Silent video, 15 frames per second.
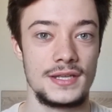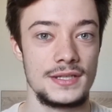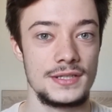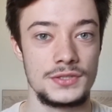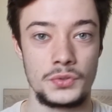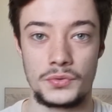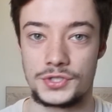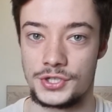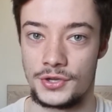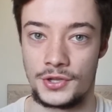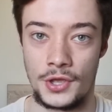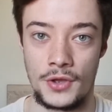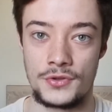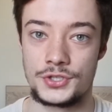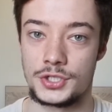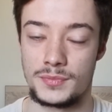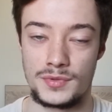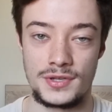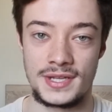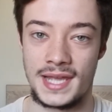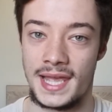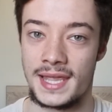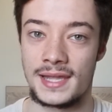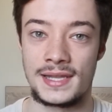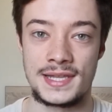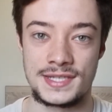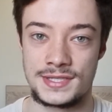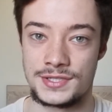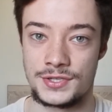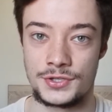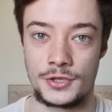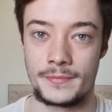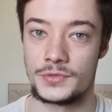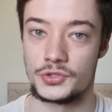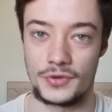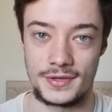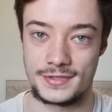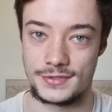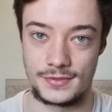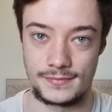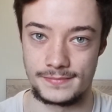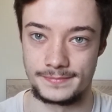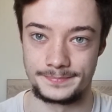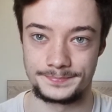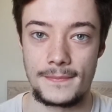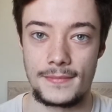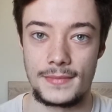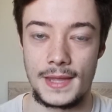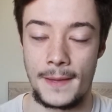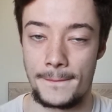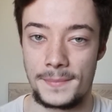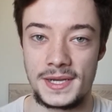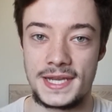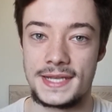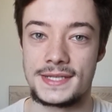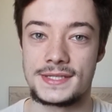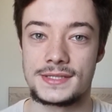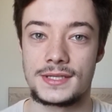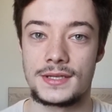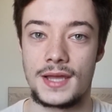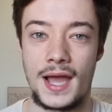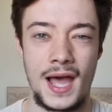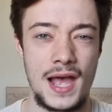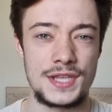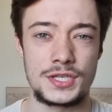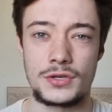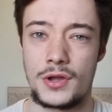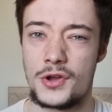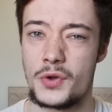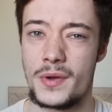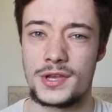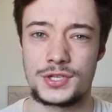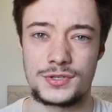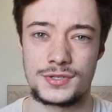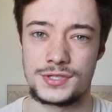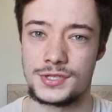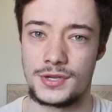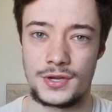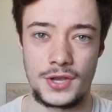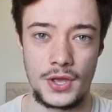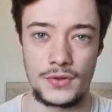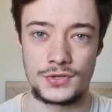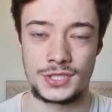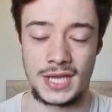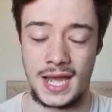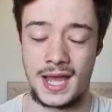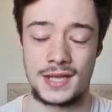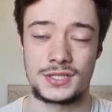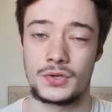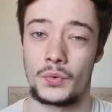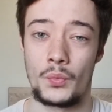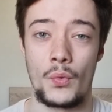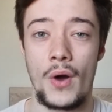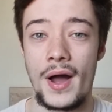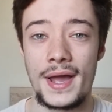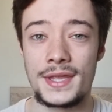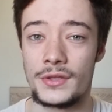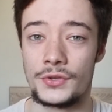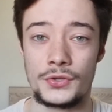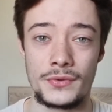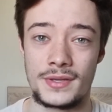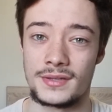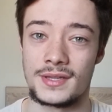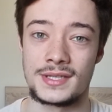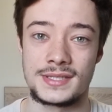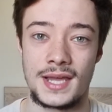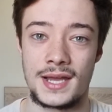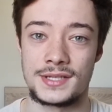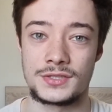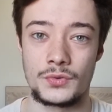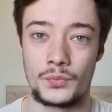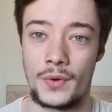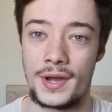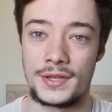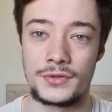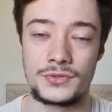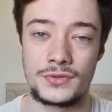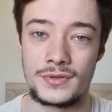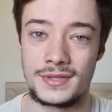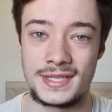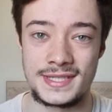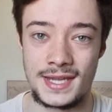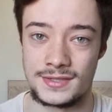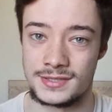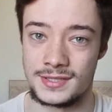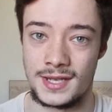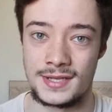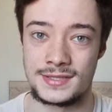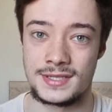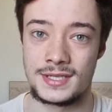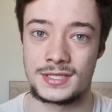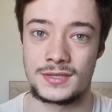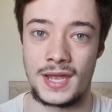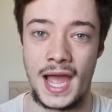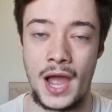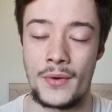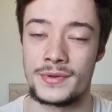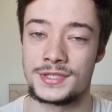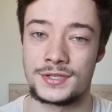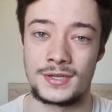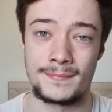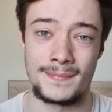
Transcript: Talk to your coach, communicate, listen to them, trust them. And please, ask a lot of questions to your coach. Ask why you're doing this. Ask why you're doing these exercises, how it's going to